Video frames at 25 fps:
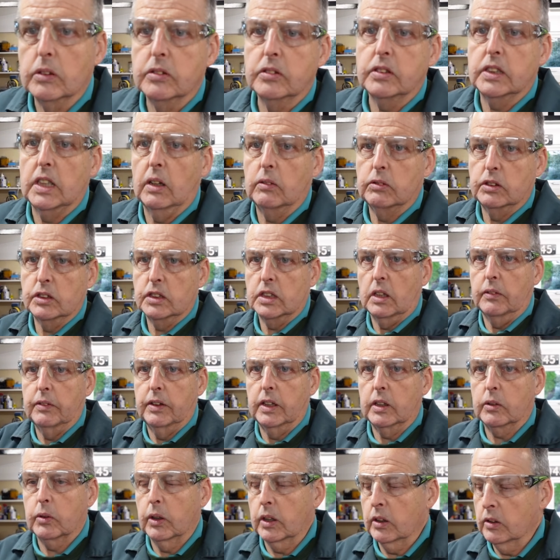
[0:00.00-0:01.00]
see. I'm just having
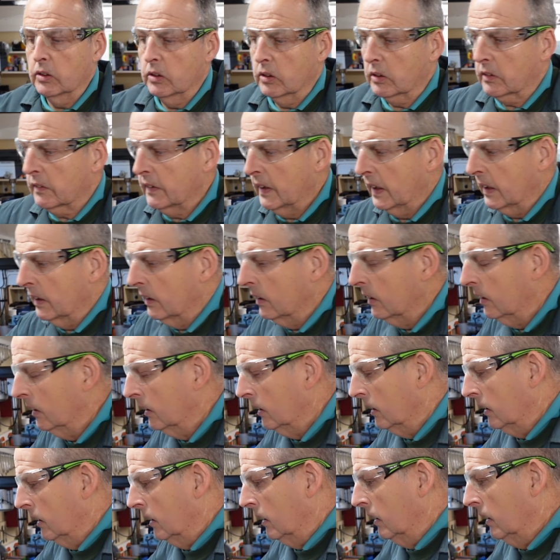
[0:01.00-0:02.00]
a quick look then.
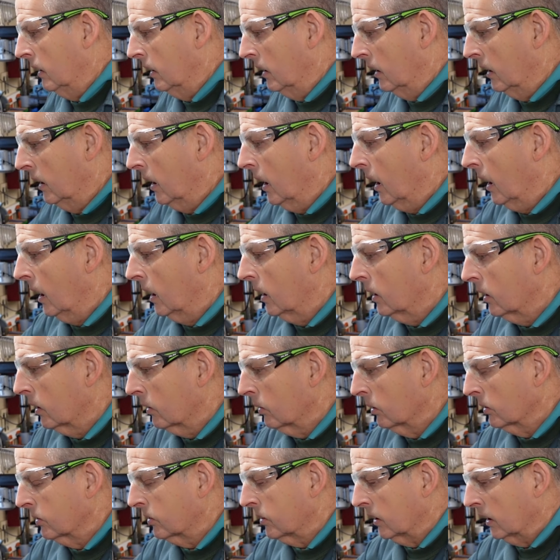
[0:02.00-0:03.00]

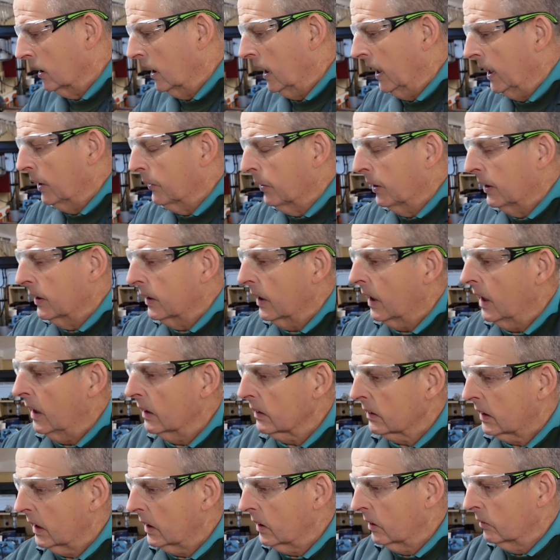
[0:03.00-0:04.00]
We'll see. Anyway,
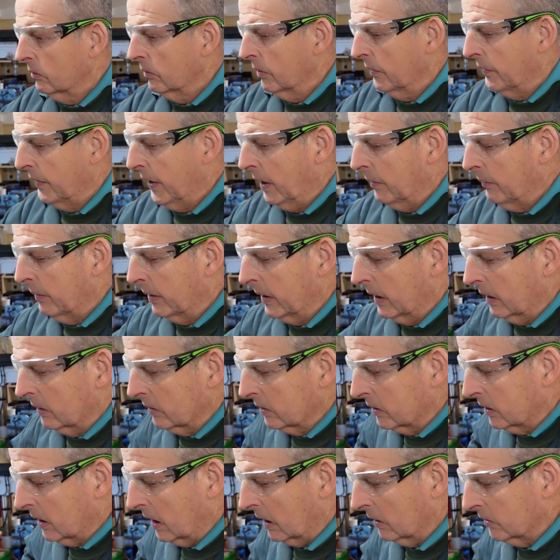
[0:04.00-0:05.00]
I'll get on with them and
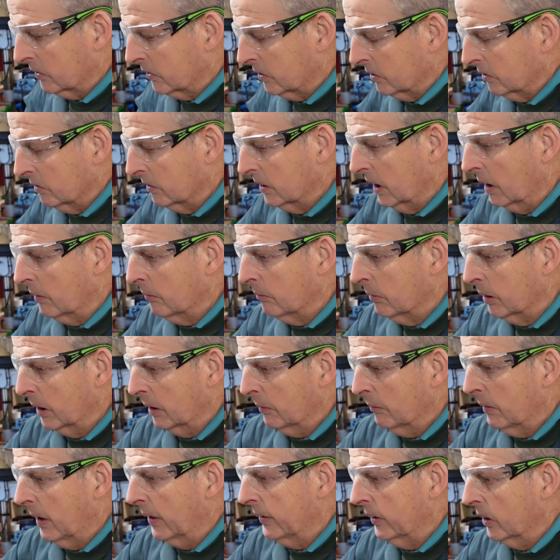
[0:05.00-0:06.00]
I'll do them, but
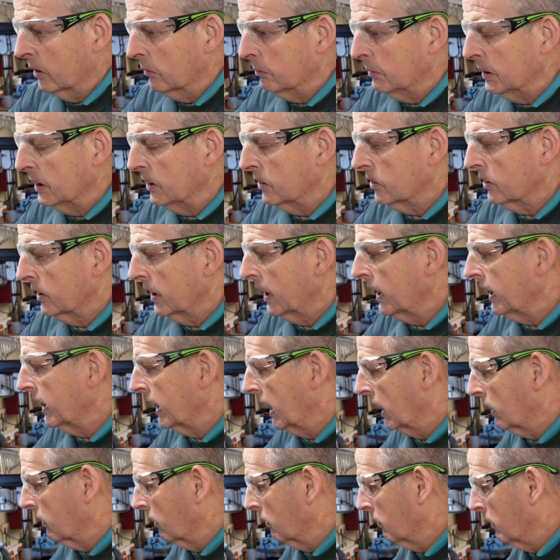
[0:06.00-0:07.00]
it might not be today
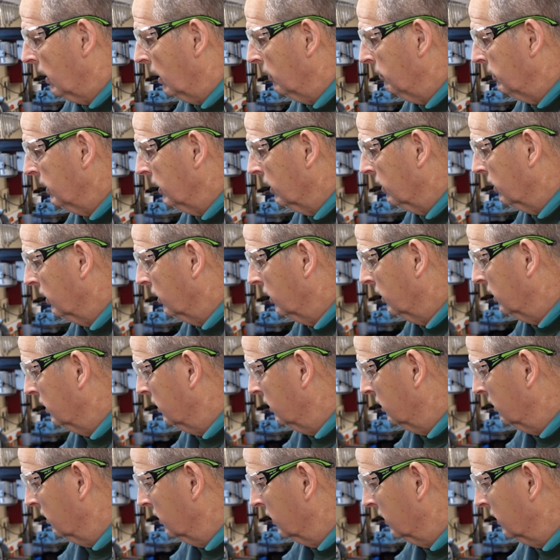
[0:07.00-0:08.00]
now. It might be on
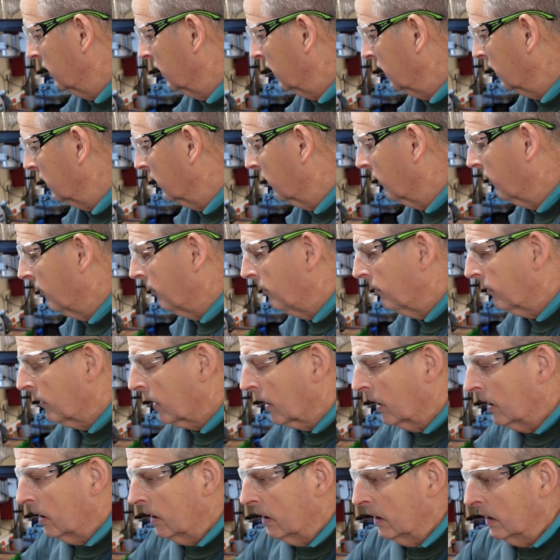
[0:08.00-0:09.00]
another day.
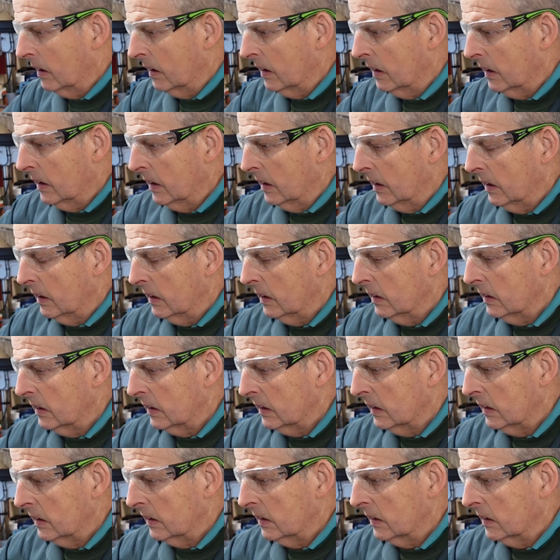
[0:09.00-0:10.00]

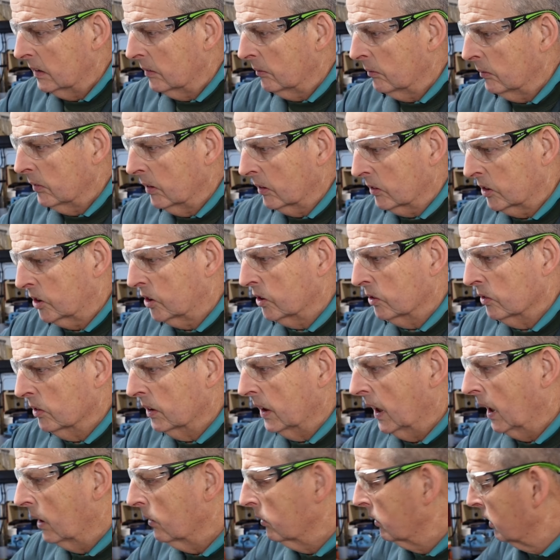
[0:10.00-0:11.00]
I'm not sure
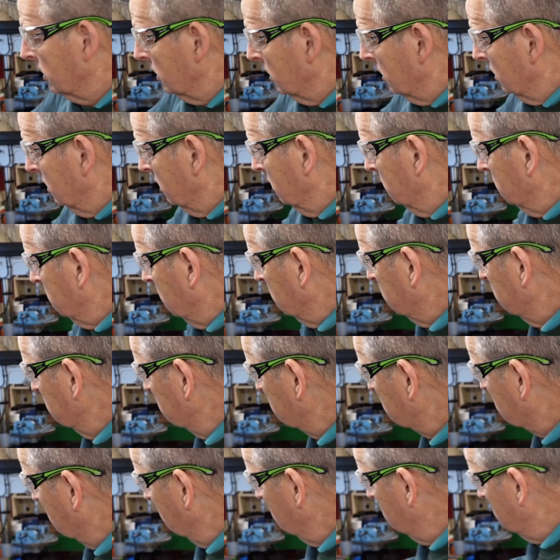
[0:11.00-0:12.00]
now. But
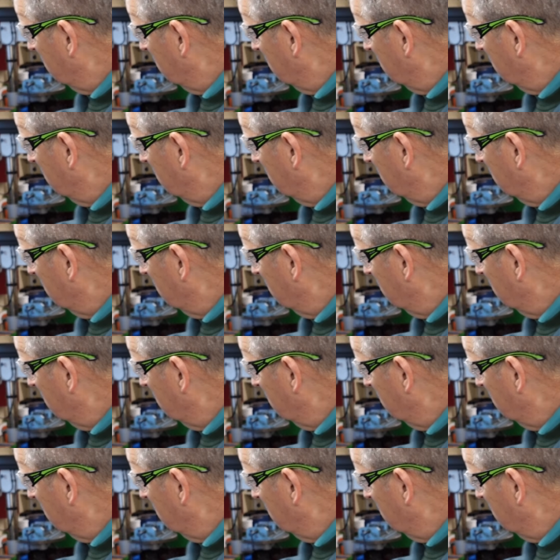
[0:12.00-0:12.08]
just going